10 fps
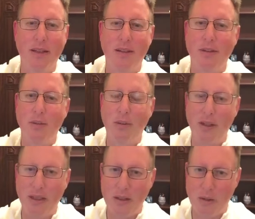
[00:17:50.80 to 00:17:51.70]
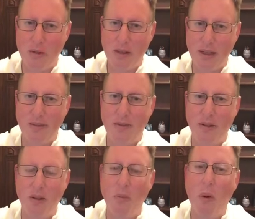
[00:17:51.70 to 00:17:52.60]
And if we don't give
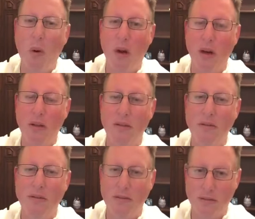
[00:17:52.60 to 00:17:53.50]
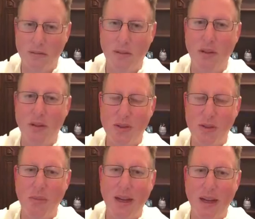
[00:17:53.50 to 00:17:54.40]
to the poor, we
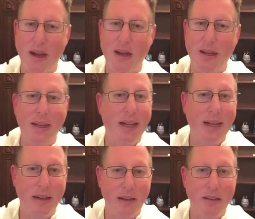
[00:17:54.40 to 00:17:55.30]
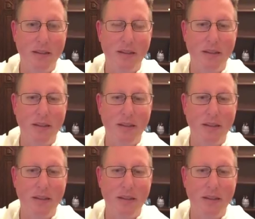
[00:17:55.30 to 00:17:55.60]
also make God a liar.